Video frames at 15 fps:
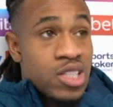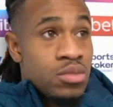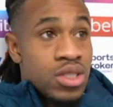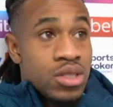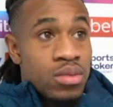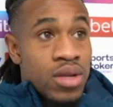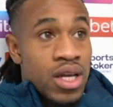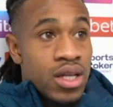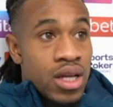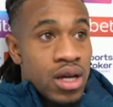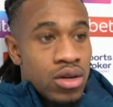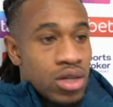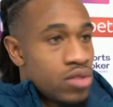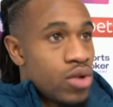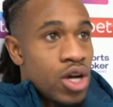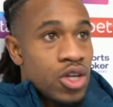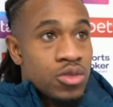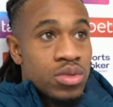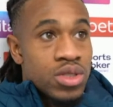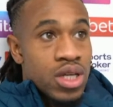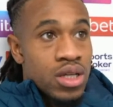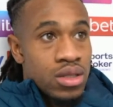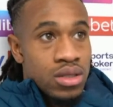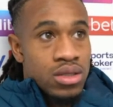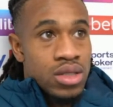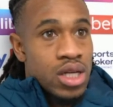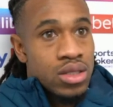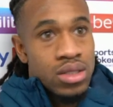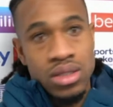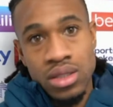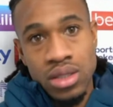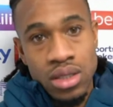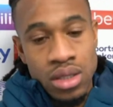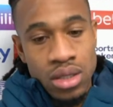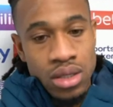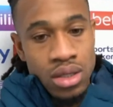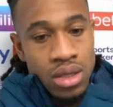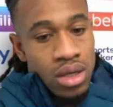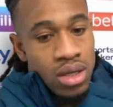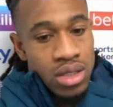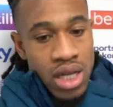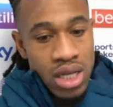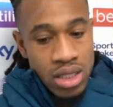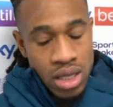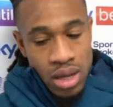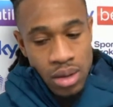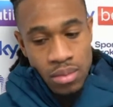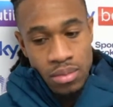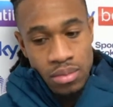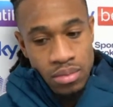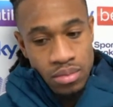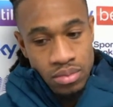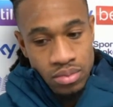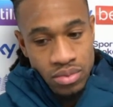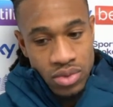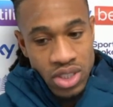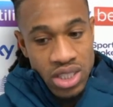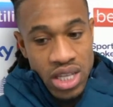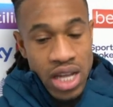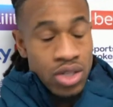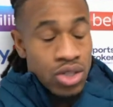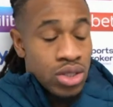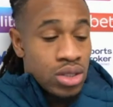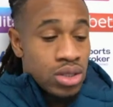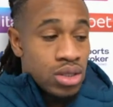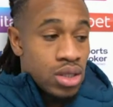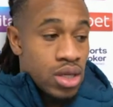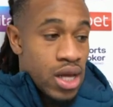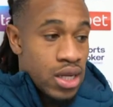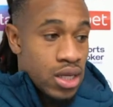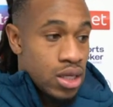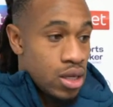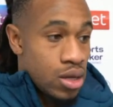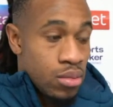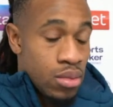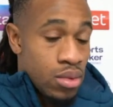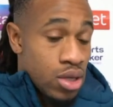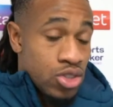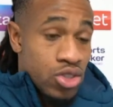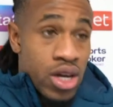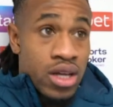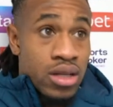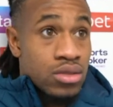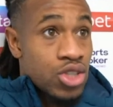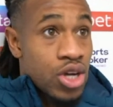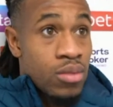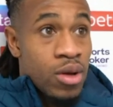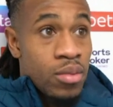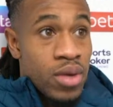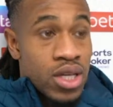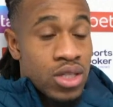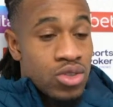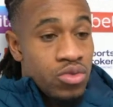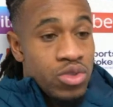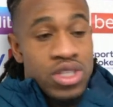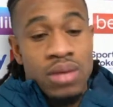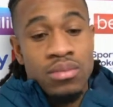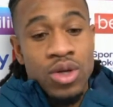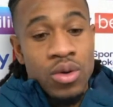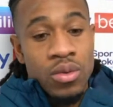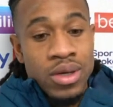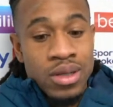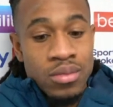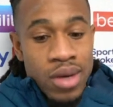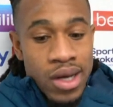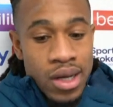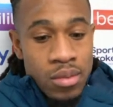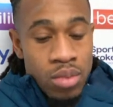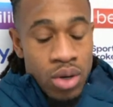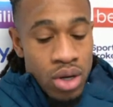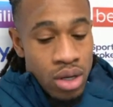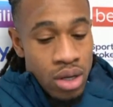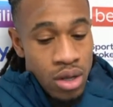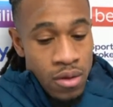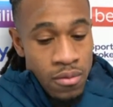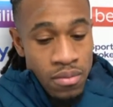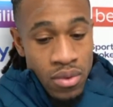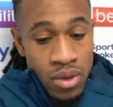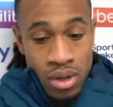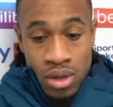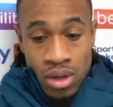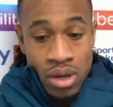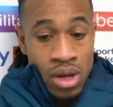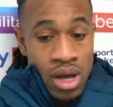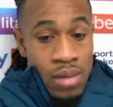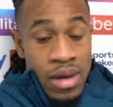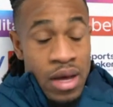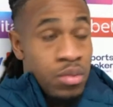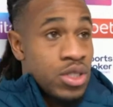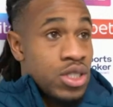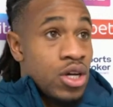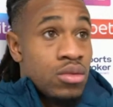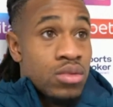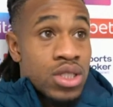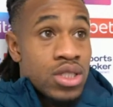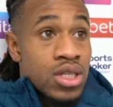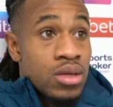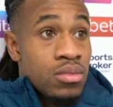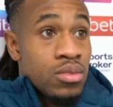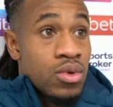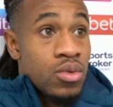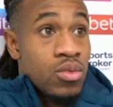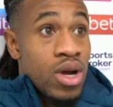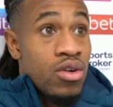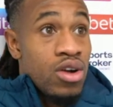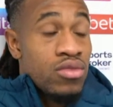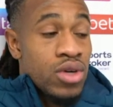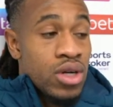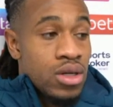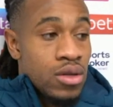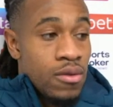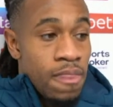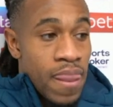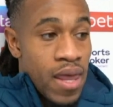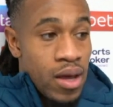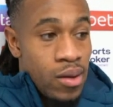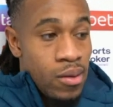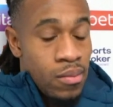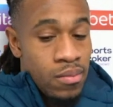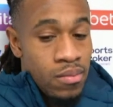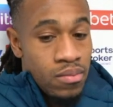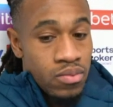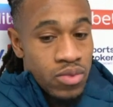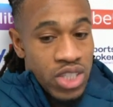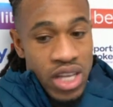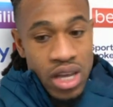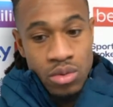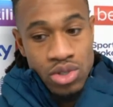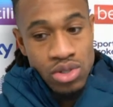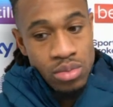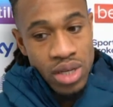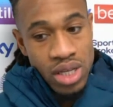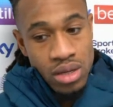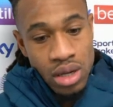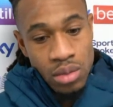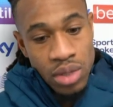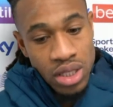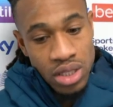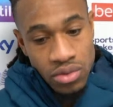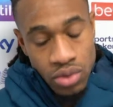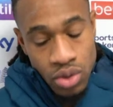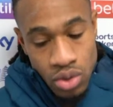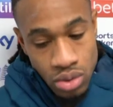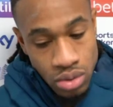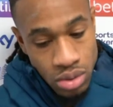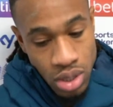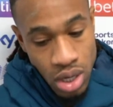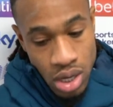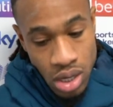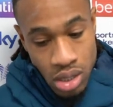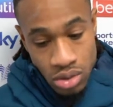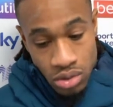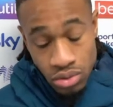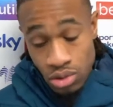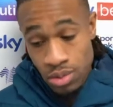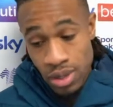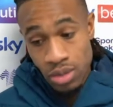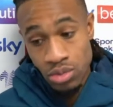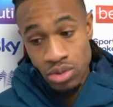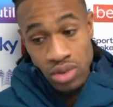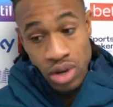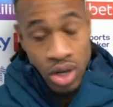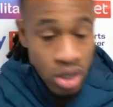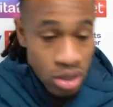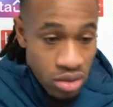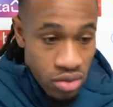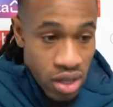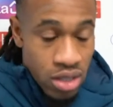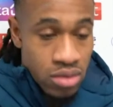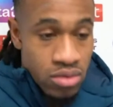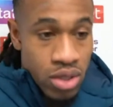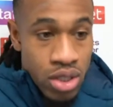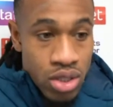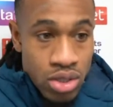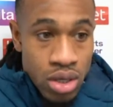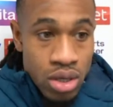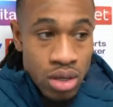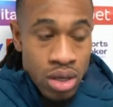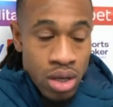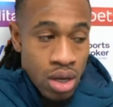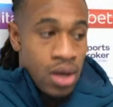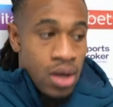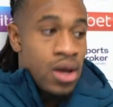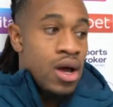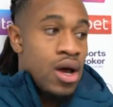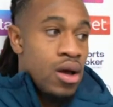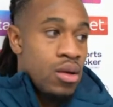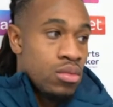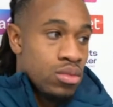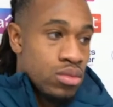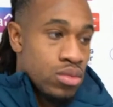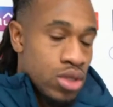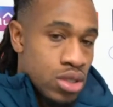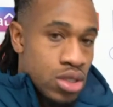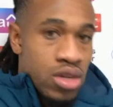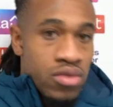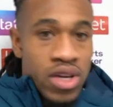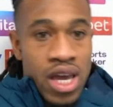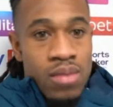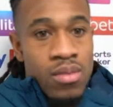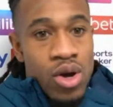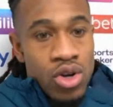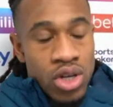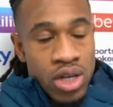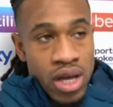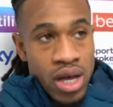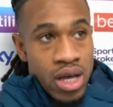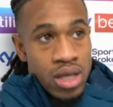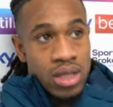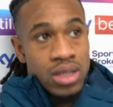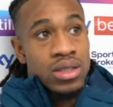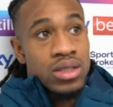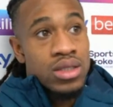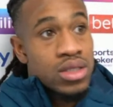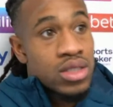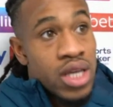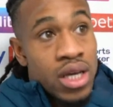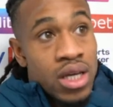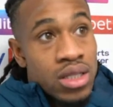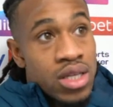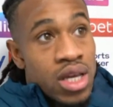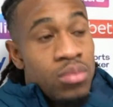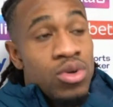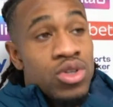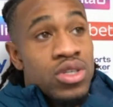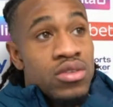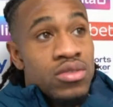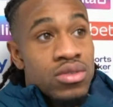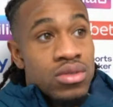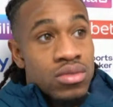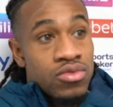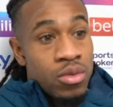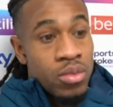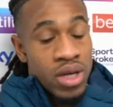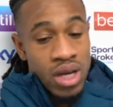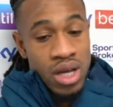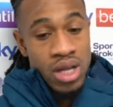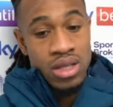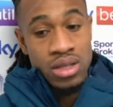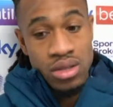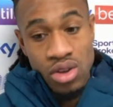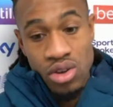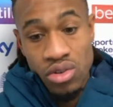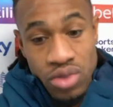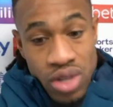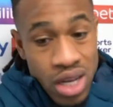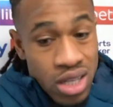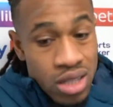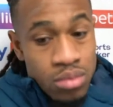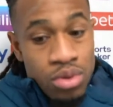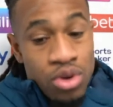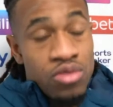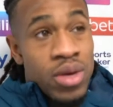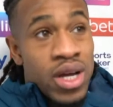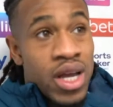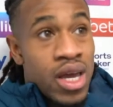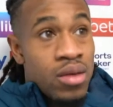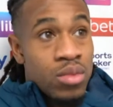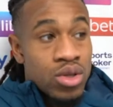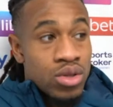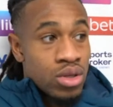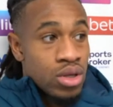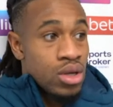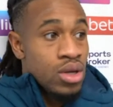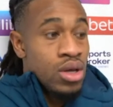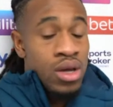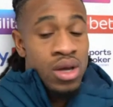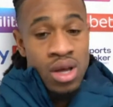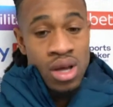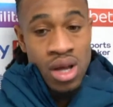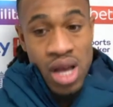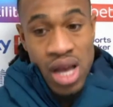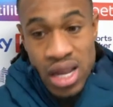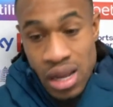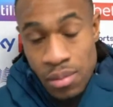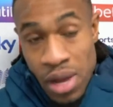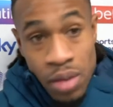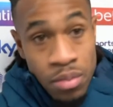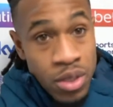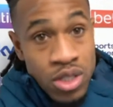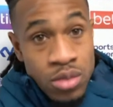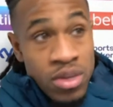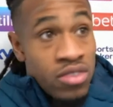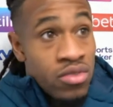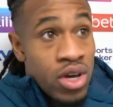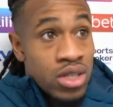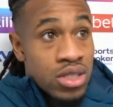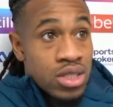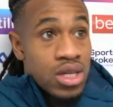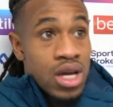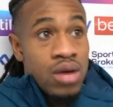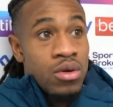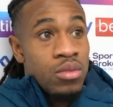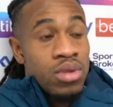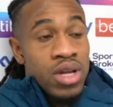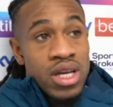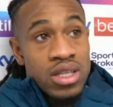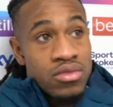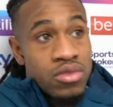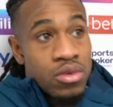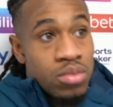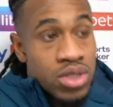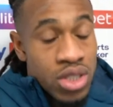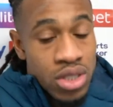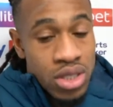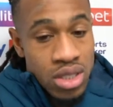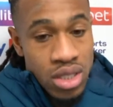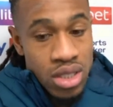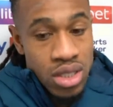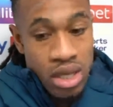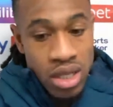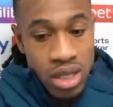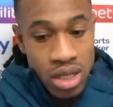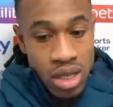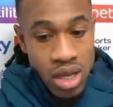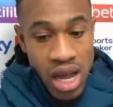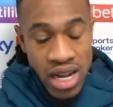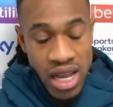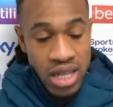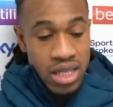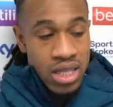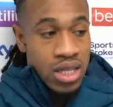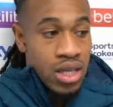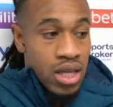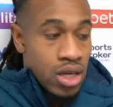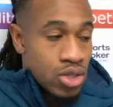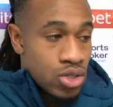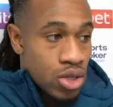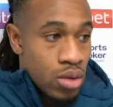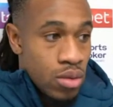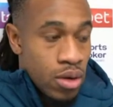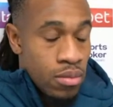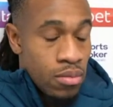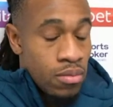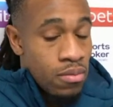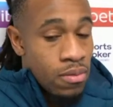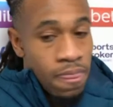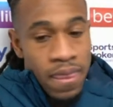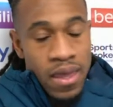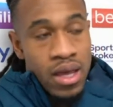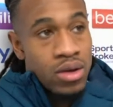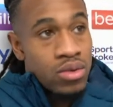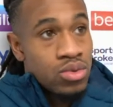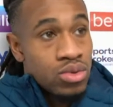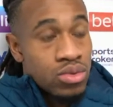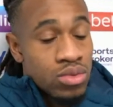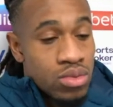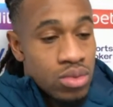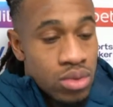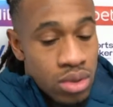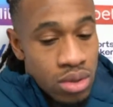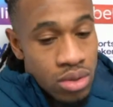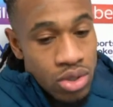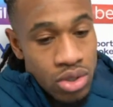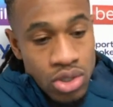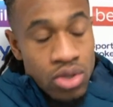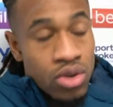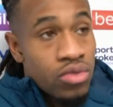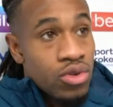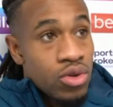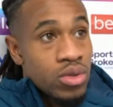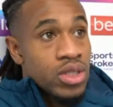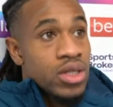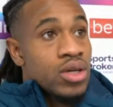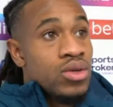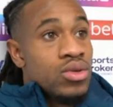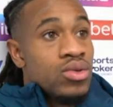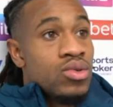me to play there, I'll give 100%. That's that's um, standard. And then um, I try try my best. Obviously, I'm not a wing back, but I'm happy to help the team wherever. Um, today was a bit a bit difficult. Uh, the fullback was very good defensively, so um, it's another game I'll look at and take take positives from it, and hopefully I can improve my game. and And I'm happy to be versatile and playing different positions in the end of, at the end of the day. So um, yeah, we'll, we'll just look forward now